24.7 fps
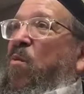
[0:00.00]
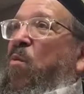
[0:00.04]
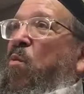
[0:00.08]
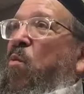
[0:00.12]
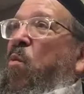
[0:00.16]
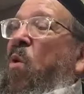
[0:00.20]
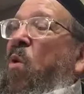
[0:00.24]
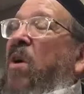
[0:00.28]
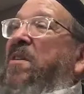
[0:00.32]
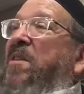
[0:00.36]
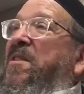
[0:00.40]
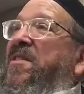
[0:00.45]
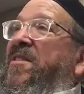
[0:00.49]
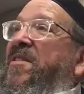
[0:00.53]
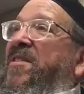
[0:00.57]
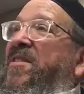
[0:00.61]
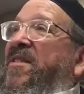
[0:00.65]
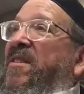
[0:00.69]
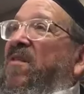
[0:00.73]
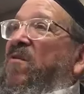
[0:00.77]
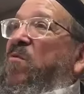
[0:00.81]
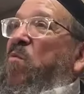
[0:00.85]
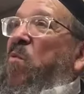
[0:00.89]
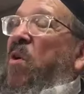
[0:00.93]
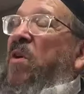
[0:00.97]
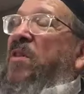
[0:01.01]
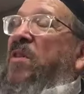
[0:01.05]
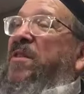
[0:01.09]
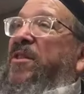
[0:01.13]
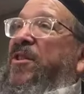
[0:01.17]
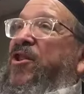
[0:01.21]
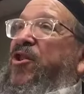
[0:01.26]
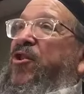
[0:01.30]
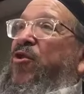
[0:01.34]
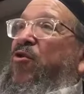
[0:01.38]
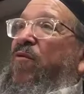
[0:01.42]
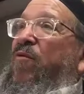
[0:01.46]
Once
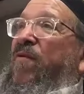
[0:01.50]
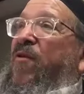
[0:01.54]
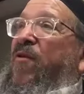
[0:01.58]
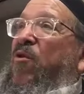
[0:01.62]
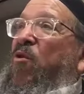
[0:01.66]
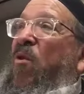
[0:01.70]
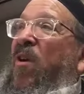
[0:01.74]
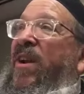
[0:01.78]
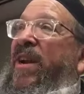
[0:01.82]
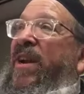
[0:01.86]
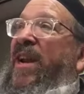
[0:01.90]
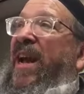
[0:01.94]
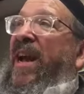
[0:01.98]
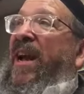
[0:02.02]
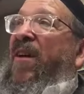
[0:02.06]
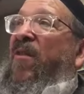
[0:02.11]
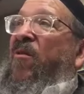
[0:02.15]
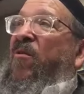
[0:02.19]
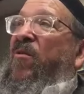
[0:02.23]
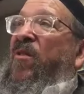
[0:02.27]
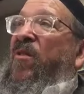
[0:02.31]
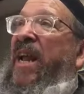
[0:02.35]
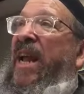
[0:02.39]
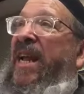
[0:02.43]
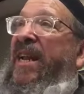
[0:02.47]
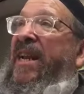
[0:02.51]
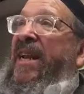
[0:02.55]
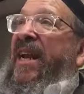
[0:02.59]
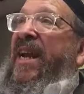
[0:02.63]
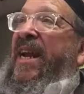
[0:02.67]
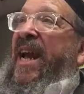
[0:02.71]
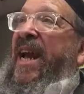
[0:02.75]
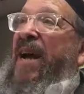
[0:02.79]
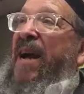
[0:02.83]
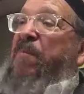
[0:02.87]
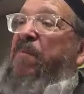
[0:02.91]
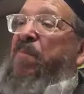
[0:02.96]
you've gone out and
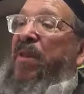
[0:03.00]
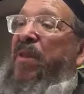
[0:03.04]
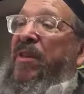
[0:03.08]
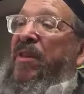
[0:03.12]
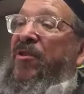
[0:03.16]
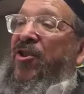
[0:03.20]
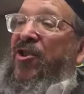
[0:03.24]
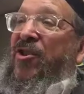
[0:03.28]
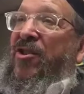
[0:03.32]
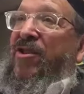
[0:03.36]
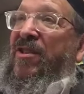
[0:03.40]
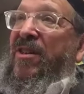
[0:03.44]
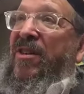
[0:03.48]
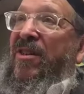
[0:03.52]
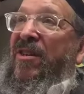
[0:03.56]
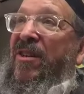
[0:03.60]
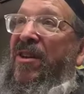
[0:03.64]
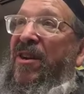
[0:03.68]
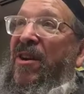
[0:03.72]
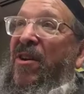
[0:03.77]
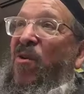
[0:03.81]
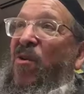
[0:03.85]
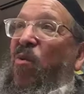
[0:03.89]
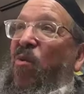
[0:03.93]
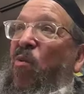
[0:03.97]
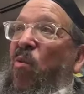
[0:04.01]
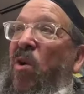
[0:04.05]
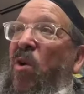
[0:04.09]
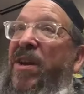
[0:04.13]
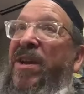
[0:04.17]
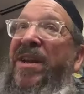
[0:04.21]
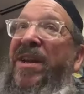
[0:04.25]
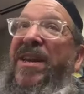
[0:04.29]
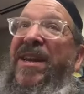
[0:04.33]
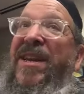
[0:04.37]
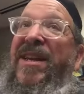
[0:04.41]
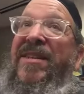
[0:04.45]
accomplished
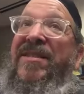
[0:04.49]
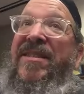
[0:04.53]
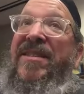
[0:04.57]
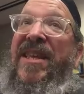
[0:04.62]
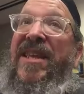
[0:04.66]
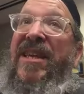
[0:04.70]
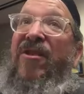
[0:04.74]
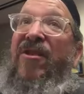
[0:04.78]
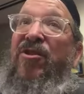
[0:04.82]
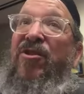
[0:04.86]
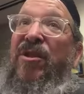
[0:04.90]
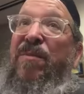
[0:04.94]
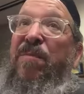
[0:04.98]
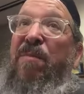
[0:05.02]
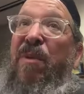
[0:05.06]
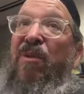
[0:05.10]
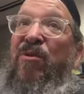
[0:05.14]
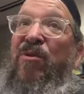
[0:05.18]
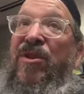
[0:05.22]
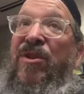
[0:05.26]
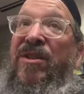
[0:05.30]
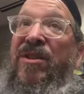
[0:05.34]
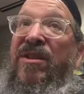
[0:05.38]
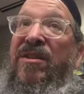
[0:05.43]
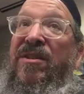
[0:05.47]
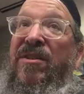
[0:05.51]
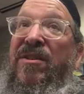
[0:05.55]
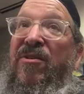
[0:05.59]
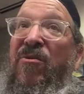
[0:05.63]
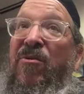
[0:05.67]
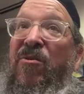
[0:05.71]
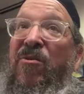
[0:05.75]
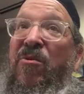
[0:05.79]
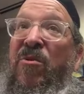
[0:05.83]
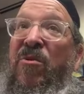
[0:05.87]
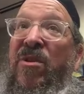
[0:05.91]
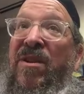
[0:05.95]
what it is that you're supposed to
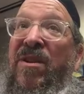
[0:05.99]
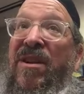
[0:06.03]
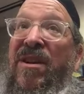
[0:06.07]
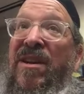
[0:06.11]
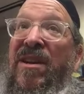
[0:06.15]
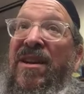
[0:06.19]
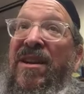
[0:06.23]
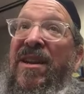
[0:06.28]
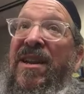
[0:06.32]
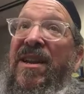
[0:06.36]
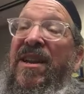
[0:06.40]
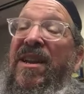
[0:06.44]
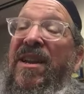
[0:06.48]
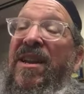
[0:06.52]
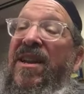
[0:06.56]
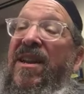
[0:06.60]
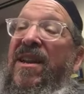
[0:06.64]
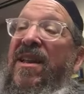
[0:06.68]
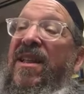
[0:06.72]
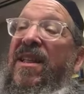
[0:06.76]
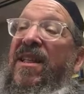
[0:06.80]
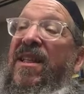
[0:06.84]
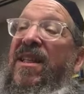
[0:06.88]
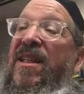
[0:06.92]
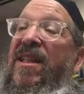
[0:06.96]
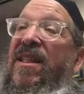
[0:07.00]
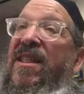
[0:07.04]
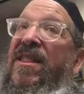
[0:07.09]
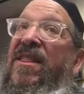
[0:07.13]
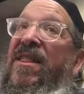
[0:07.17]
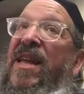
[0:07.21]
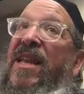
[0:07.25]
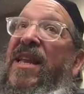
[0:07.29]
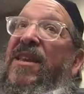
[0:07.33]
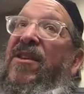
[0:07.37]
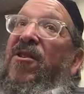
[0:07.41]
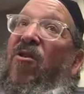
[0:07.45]
do,
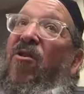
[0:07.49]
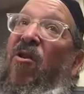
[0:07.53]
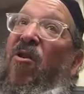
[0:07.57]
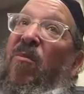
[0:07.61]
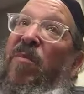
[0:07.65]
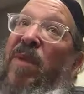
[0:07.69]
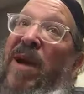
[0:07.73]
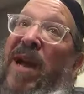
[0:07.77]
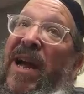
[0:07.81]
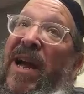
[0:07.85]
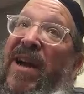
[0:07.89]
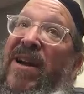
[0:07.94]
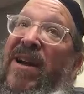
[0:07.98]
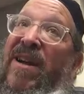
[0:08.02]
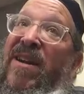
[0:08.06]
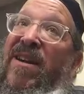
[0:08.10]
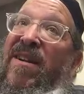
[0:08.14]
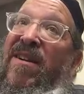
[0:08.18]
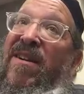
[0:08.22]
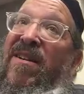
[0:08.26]
then you go back.